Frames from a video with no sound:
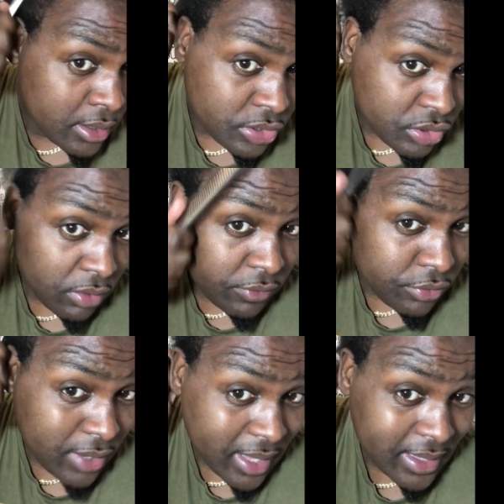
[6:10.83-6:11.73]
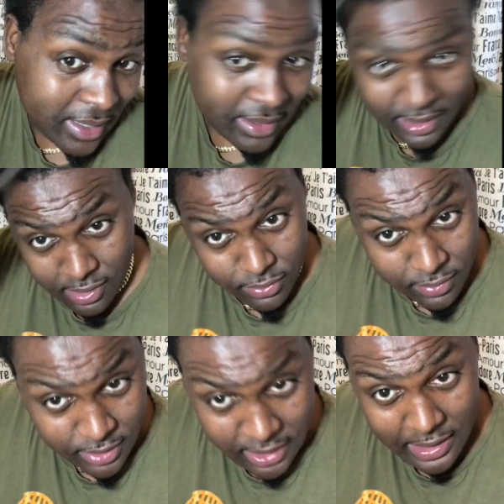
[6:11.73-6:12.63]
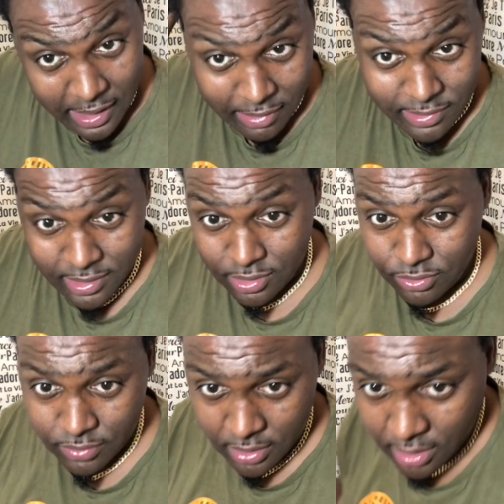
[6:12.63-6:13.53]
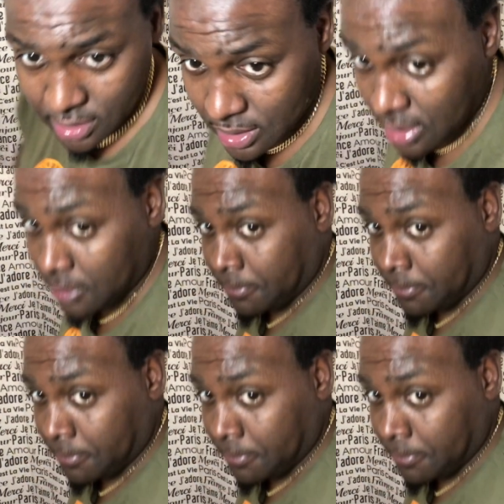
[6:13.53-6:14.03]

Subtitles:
So if you got that down, shout out to you. Another thing,